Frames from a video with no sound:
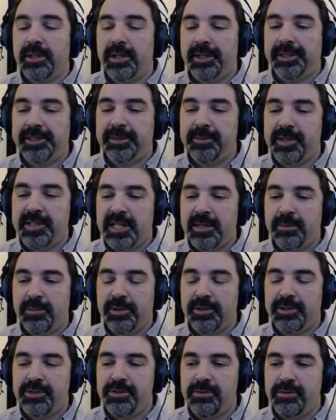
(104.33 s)
A ship that's
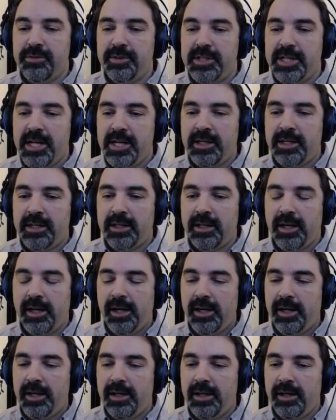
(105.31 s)
able to take
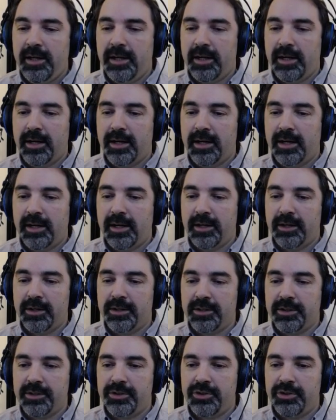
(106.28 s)
a